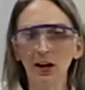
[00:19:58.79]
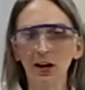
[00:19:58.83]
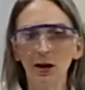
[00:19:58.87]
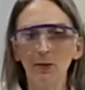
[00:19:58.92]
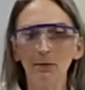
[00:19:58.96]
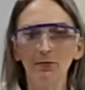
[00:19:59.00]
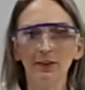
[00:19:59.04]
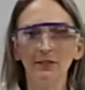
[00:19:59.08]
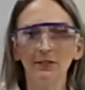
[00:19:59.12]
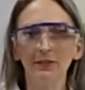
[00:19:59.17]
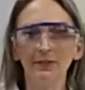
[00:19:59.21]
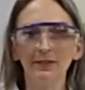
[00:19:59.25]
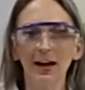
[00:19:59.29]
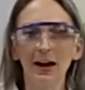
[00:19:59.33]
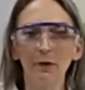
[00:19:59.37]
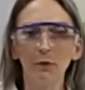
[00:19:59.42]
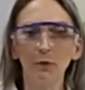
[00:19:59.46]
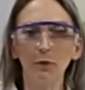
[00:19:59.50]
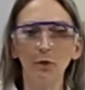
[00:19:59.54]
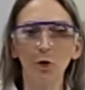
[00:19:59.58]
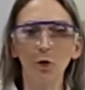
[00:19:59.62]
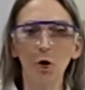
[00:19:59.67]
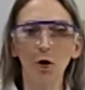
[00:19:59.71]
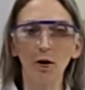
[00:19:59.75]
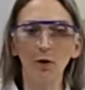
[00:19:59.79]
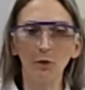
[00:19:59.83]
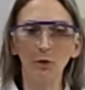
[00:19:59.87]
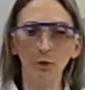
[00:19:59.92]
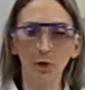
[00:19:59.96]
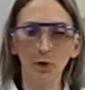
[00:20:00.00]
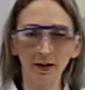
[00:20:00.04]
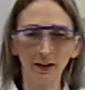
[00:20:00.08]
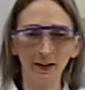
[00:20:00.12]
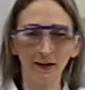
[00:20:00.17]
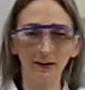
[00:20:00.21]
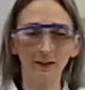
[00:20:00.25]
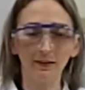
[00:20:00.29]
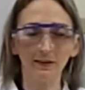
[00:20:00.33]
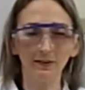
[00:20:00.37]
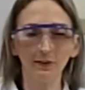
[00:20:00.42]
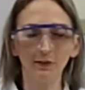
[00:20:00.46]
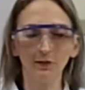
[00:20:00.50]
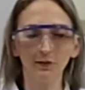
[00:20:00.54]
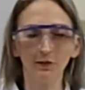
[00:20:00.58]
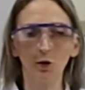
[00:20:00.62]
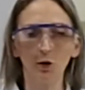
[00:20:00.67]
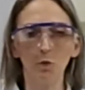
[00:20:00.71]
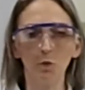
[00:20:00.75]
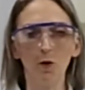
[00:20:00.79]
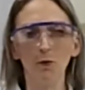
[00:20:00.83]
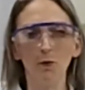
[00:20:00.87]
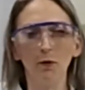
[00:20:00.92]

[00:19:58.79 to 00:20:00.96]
sometimes that's not rugged.